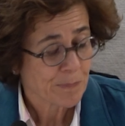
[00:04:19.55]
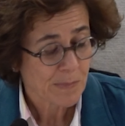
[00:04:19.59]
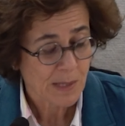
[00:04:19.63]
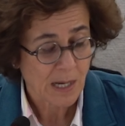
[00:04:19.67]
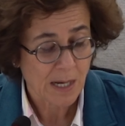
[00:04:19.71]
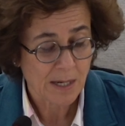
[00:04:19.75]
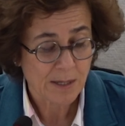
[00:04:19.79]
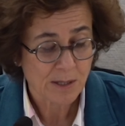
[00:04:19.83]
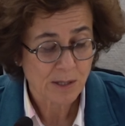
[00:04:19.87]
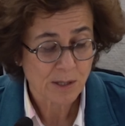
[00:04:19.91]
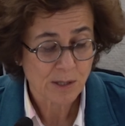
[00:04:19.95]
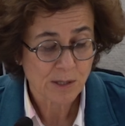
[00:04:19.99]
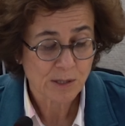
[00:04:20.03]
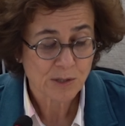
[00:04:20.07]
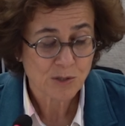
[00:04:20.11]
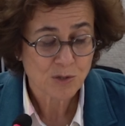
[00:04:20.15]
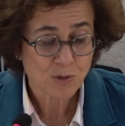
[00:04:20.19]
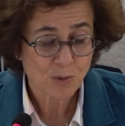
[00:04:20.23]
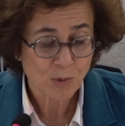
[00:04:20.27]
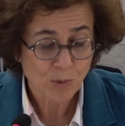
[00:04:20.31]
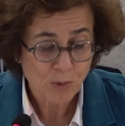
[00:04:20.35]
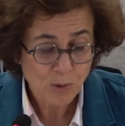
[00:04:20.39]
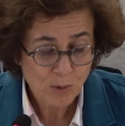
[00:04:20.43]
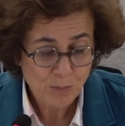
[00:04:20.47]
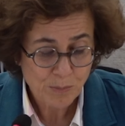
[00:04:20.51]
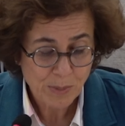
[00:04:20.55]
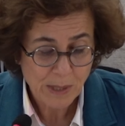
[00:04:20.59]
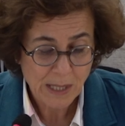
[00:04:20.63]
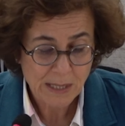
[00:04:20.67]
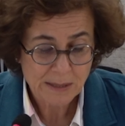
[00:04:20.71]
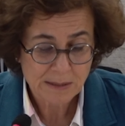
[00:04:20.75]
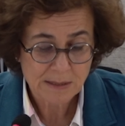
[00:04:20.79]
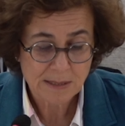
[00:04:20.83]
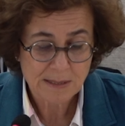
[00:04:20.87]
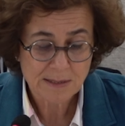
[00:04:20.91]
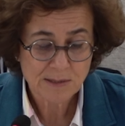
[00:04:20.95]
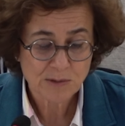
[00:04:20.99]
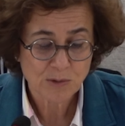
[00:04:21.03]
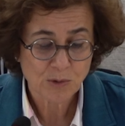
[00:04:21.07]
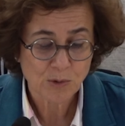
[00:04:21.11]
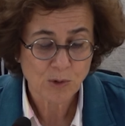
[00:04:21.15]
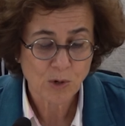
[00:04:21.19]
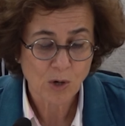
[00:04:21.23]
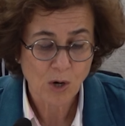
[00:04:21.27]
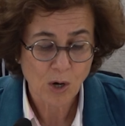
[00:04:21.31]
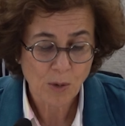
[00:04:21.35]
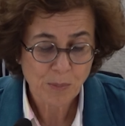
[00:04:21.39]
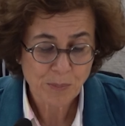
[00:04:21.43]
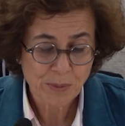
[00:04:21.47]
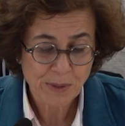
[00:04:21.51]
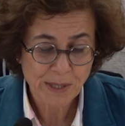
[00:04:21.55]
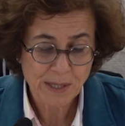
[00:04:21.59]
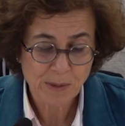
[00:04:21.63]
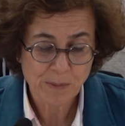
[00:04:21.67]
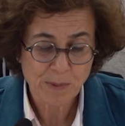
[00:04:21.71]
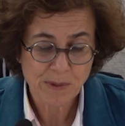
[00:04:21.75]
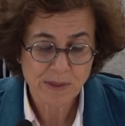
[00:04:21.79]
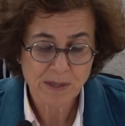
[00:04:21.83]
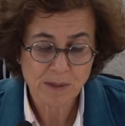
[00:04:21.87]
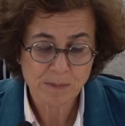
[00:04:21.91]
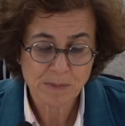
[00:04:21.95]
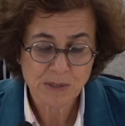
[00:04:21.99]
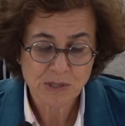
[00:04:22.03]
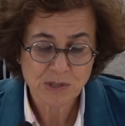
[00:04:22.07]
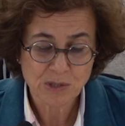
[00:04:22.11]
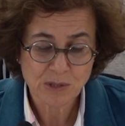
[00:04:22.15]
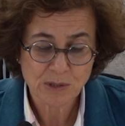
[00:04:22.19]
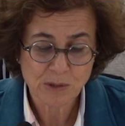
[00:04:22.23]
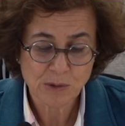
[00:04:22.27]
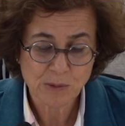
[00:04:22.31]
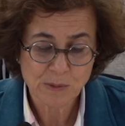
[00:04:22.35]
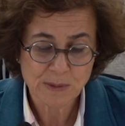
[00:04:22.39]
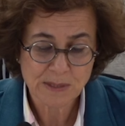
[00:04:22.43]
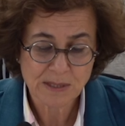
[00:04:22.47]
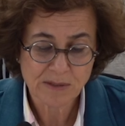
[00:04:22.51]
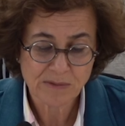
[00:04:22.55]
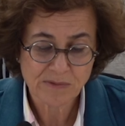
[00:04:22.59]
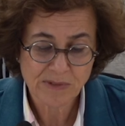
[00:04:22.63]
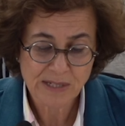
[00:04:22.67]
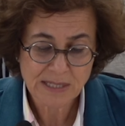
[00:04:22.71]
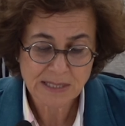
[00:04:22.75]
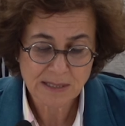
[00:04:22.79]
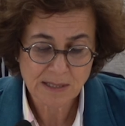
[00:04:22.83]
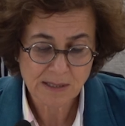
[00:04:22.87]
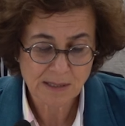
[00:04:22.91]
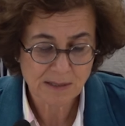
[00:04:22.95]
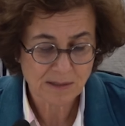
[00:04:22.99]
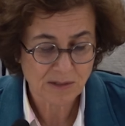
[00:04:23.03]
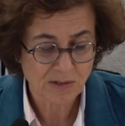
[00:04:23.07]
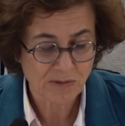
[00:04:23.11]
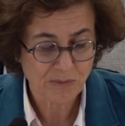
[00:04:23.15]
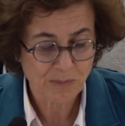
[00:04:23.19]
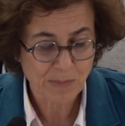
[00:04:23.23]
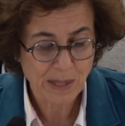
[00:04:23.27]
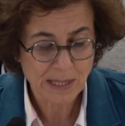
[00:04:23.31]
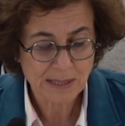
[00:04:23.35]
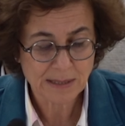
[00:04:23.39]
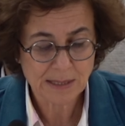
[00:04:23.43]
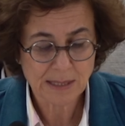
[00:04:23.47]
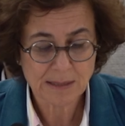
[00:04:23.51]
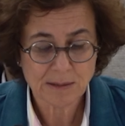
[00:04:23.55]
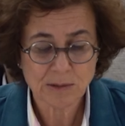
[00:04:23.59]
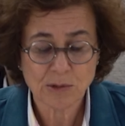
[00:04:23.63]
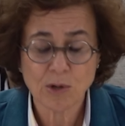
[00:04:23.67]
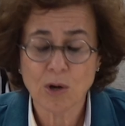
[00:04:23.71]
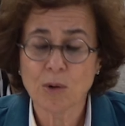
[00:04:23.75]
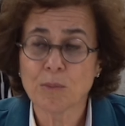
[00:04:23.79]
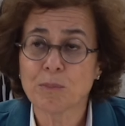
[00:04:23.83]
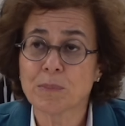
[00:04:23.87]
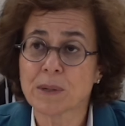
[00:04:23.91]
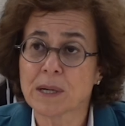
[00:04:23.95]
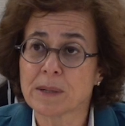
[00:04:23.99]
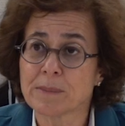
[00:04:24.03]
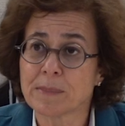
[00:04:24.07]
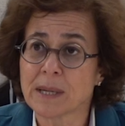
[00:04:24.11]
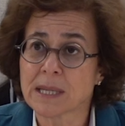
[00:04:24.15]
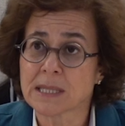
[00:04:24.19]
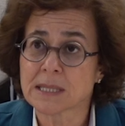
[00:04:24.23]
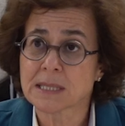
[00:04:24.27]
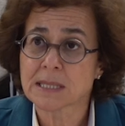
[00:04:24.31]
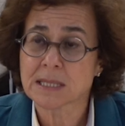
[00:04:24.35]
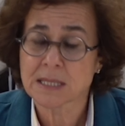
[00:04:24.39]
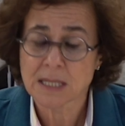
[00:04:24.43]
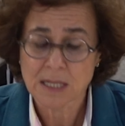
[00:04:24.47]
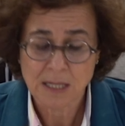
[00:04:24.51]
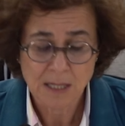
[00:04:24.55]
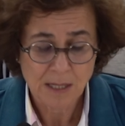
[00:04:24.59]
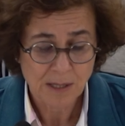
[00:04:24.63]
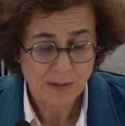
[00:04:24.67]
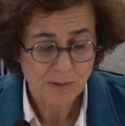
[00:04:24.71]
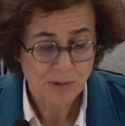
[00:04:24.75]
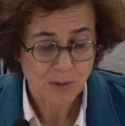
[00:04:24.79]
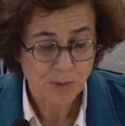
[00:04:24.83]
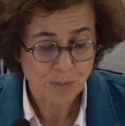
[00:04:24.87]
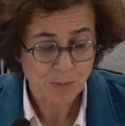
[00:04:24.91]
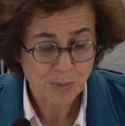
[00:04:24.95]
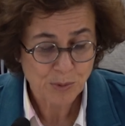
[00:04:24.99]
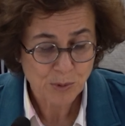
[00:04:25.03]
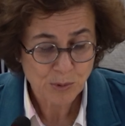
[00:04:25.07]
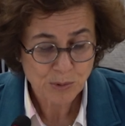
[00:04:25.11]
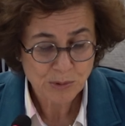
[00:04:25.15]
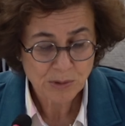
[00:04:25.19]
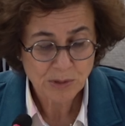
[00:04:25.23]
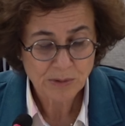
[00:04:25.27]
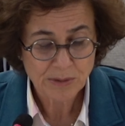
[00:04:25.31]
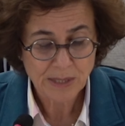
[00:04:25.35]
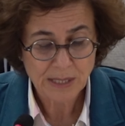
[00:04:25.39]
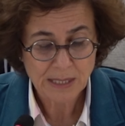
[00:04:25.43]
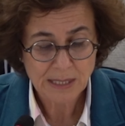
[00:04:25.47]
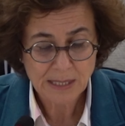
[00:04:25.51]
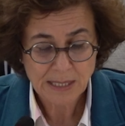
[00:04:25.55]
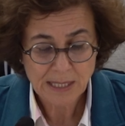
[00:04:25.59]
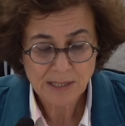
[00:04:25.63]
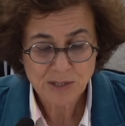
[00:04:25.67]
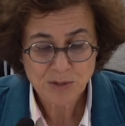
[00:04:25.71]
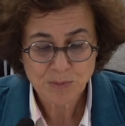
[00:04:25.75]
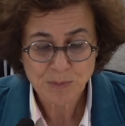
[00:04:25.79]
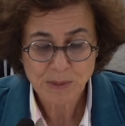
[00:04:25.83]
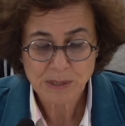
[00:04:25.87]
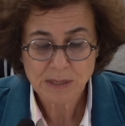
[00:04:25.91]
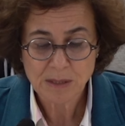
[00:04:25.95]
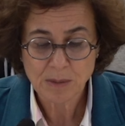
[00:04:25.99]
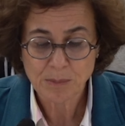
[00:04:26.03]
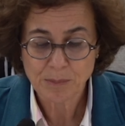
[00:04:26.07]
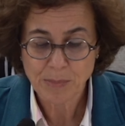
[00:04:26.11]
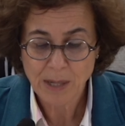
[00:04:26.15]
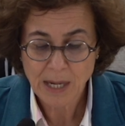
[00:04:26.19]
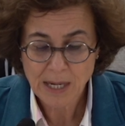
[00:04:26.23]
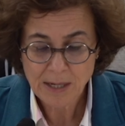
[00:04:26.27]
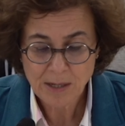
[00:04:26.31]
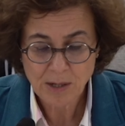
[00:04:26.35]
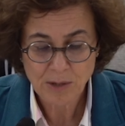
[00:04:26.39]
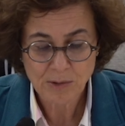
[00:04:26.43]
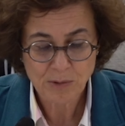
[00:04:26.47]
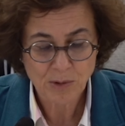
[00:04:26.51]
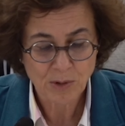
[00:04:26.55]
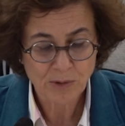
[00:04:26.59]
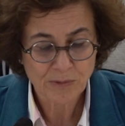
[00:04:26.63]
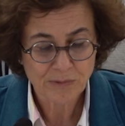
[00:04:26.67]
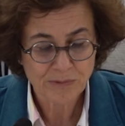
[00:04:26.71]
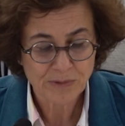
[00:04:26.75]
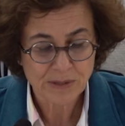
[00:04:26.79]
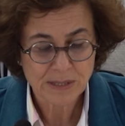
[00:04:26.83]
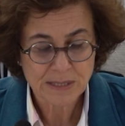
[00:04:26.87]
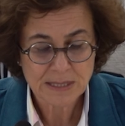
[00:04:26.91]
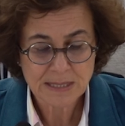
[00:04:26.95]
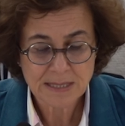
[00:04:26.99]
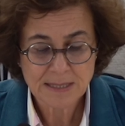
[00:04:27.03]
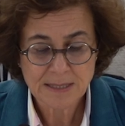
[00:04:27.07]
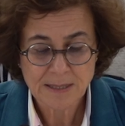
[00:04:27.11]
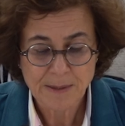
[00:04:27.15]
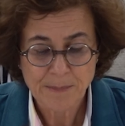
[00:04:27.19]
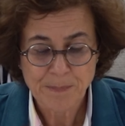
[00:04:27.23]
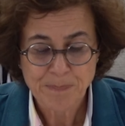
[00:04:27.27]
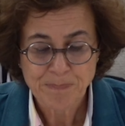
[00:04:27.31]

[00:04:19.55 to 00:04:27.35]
I urge all parties to cooperate with the mission, whose investigative mandate complements the broader engagement by our office